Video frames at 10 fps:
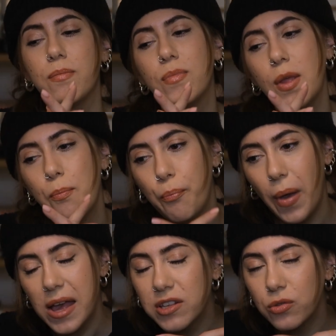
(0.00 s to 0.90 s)
the
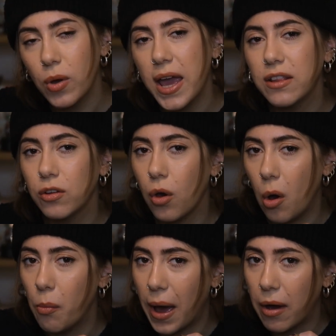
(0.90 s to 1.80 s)
best way to go
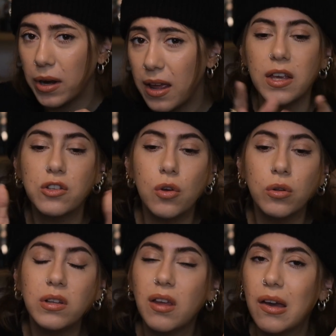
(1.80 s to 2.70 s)
about it is to
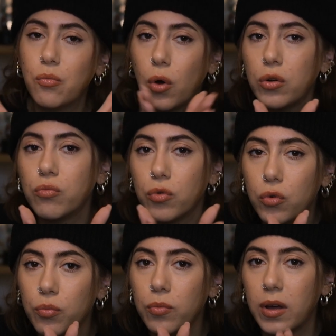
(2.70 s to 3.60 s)
only take one
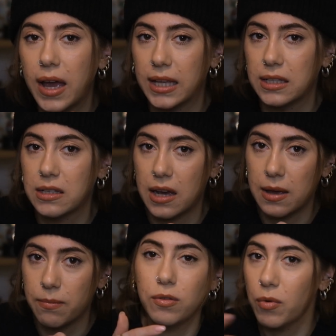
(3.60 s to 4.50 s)
room at the
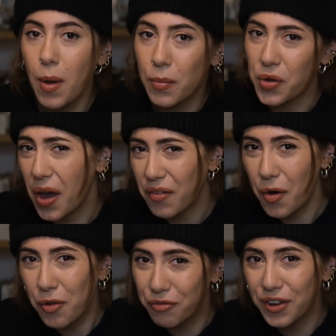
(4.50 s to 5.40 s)
time. Remember, you have a
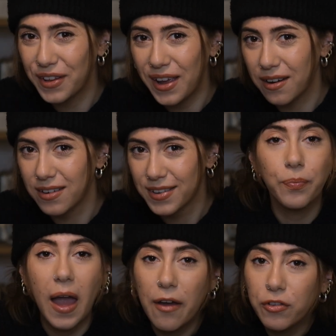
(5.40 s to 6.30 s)
whole freaking year.
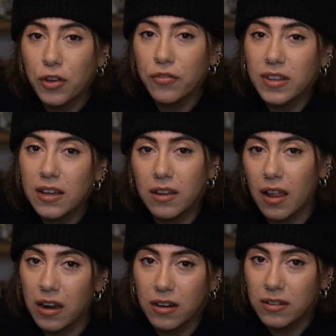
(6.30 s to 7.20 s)
After you've
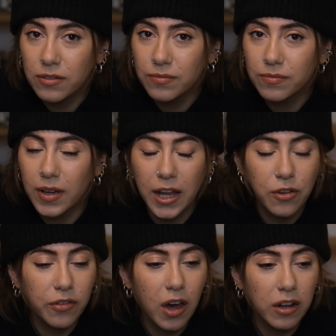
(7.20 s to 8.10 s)
decluttered and
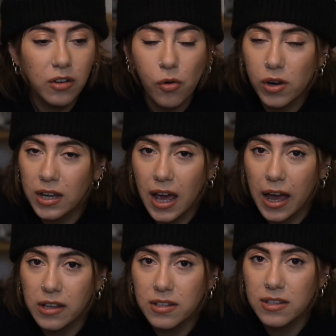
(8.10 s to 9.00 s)
you've gotten
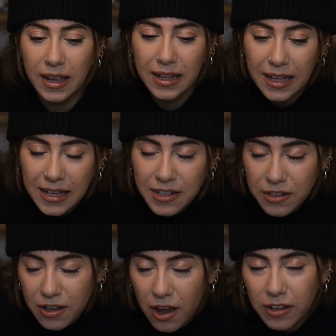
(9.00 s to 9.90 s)
organized, it leads
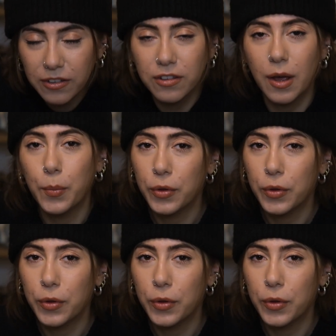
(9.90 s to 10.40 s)
us on to number